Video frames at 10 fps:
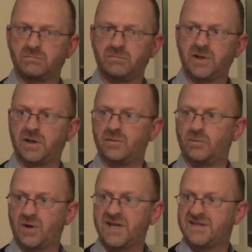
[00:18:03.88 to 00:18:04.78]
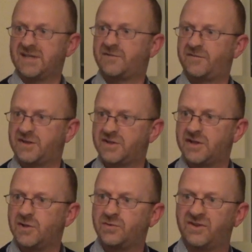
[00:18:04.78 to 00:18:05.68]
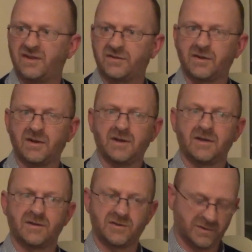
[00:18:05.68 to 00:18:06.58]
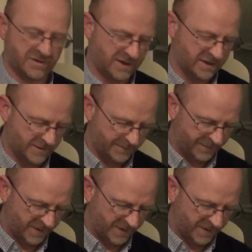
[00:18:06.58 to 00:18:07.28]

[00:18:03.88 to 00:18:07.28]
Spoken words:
you know, when he sees fit to use it, sort of thing.